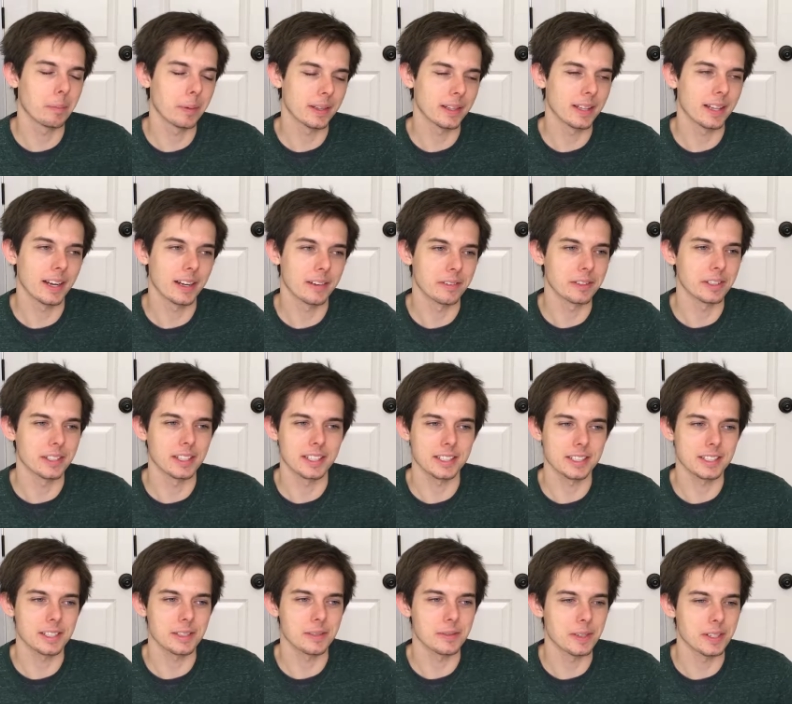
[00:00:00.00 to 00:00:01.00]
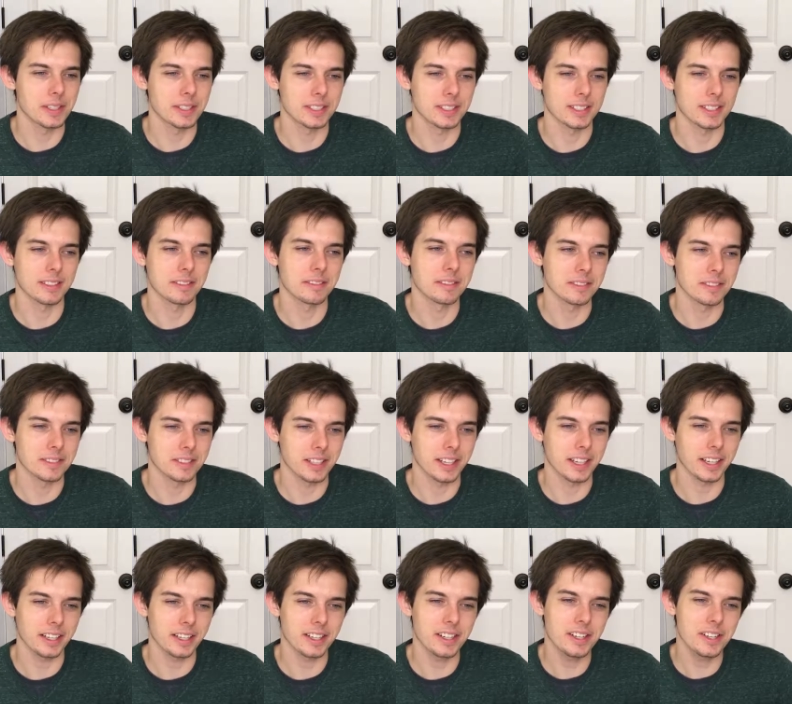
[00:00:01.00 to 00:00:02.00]
but then I realized he wasn't and was
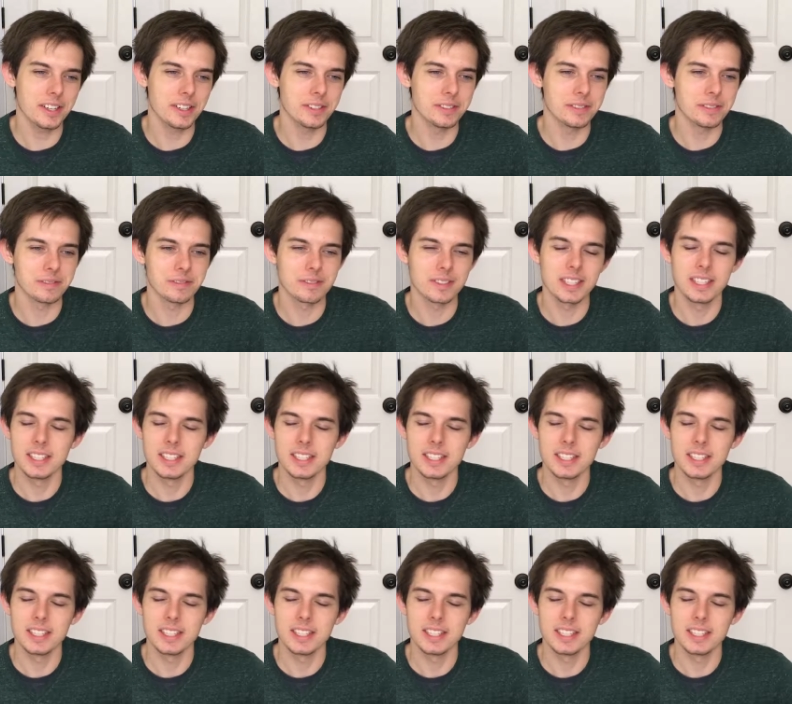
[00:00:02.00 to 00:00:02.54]
like, oh,